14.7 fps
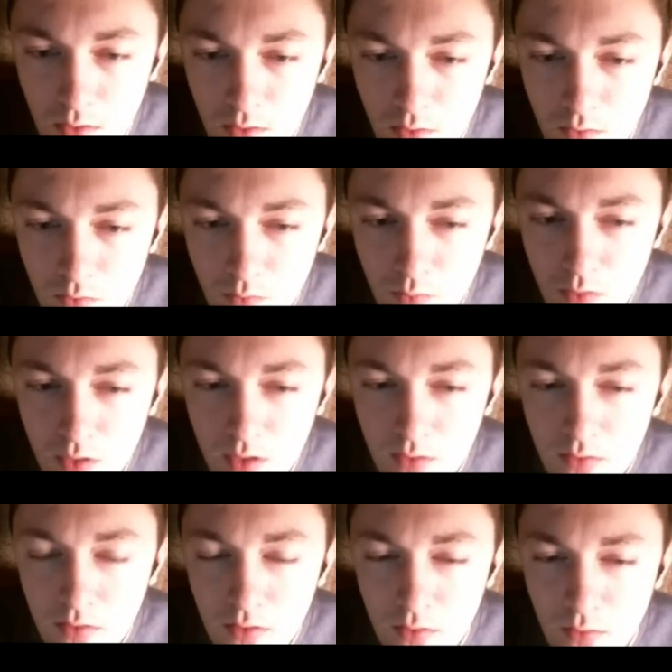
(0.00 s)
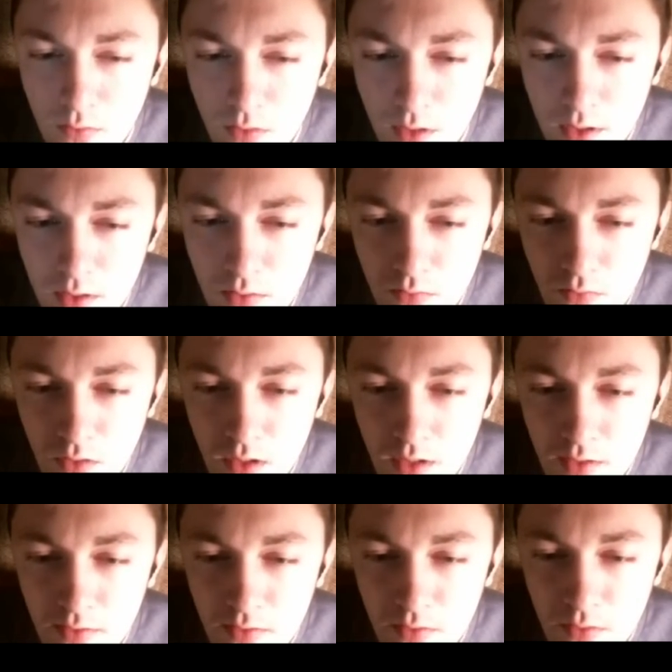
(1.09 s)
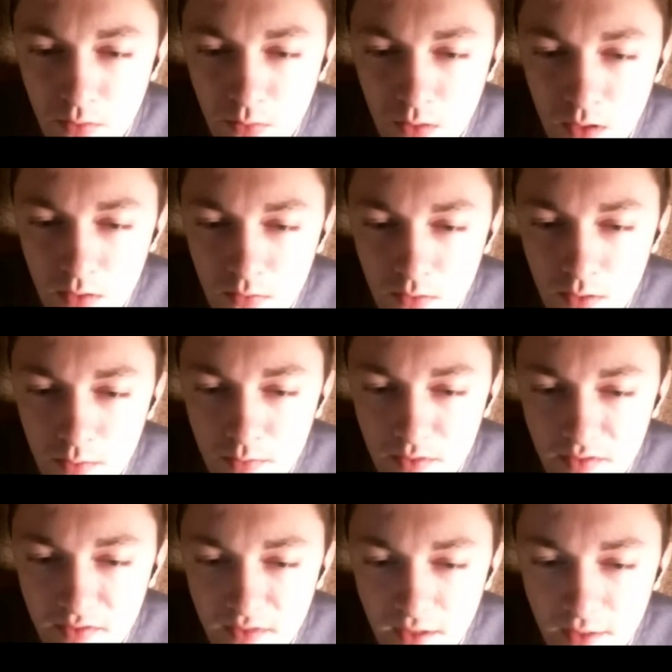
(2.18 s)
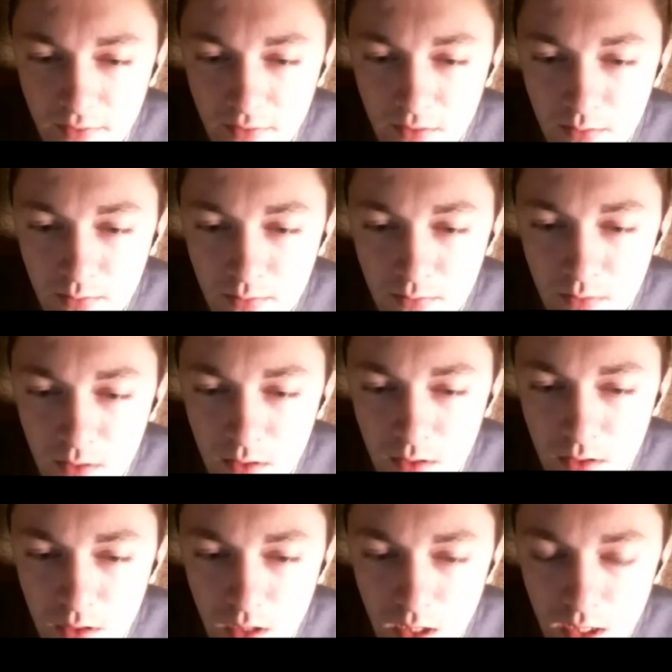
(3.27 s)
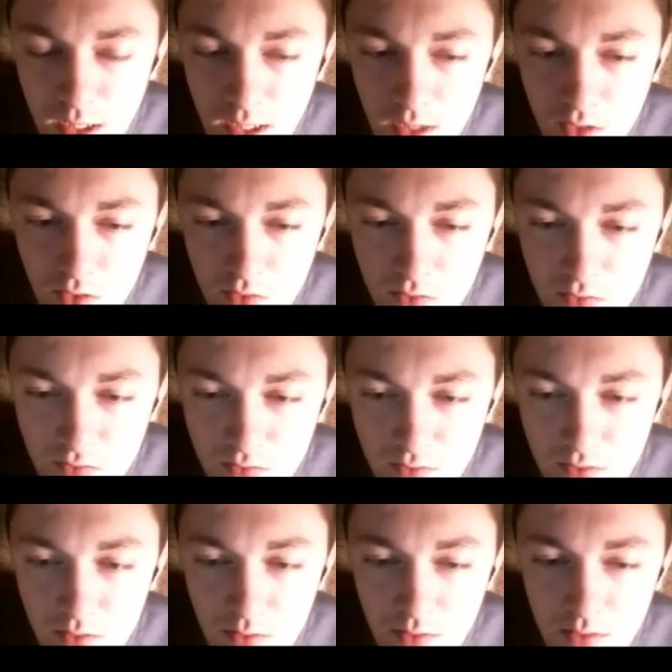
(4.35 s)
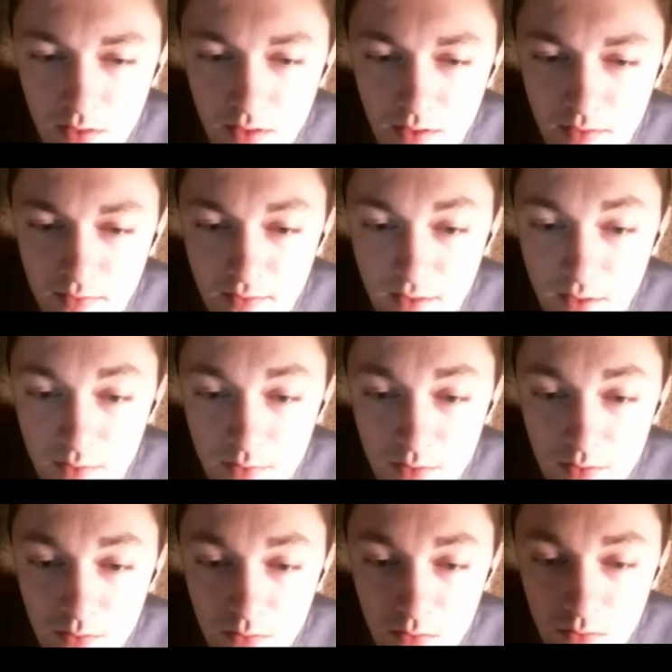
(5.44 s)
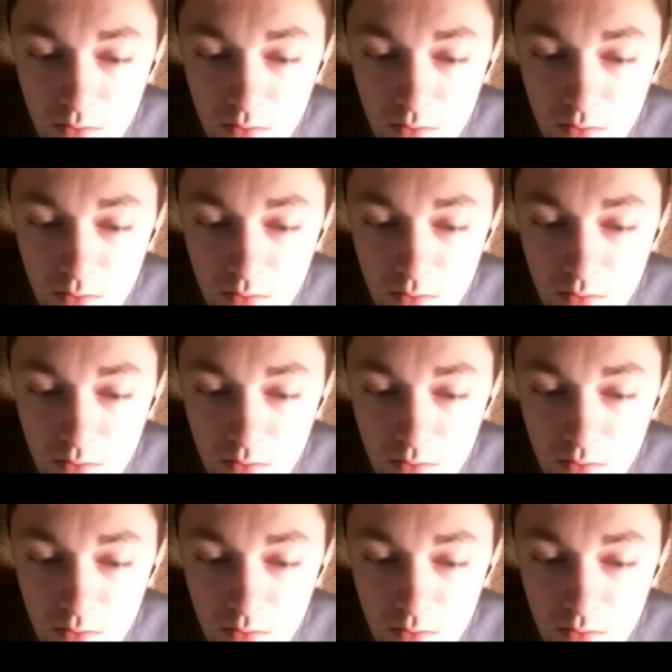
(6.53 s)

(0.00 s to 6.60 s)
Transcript: So what do you do? Like, you run into the one room, the safe room, and that closes the door and it saves you?